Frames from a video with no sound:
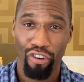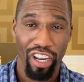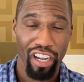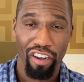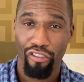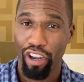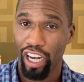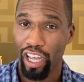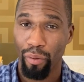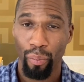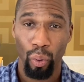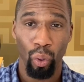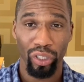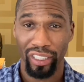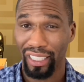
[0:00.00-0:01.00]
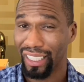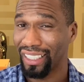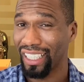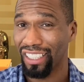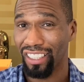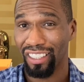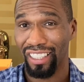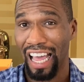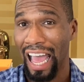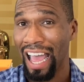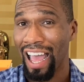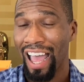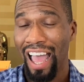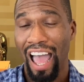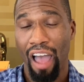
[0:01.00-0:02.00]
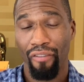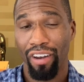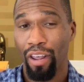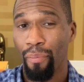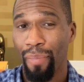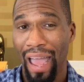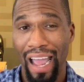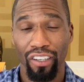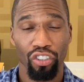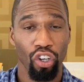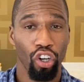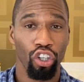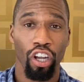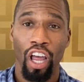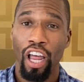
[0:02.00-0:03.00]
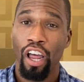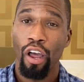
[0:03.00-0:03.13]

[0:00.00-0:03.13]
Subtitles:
really, really important decisions that have an impact on